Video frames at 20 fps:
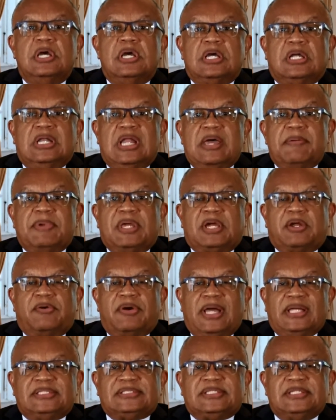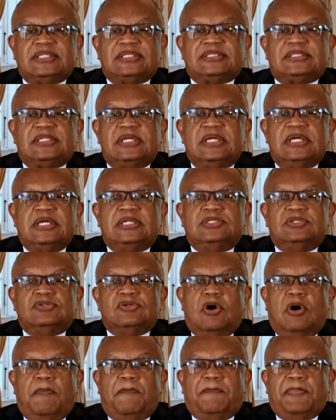climate crisis do
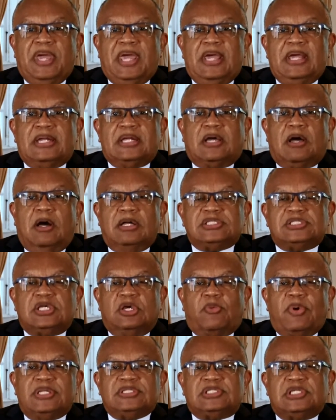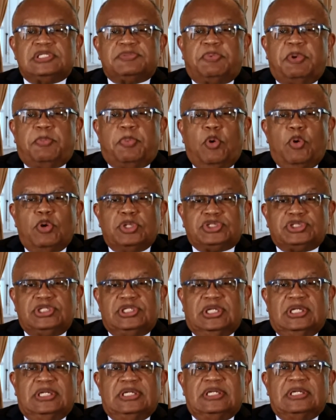not bear the consequences
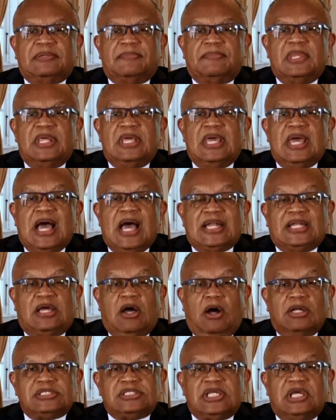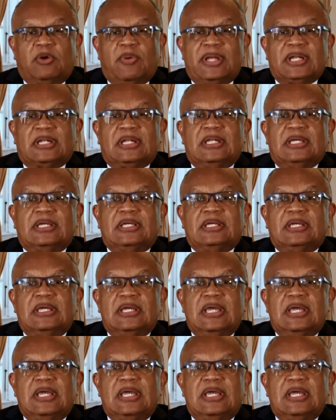proportionally, and consequently,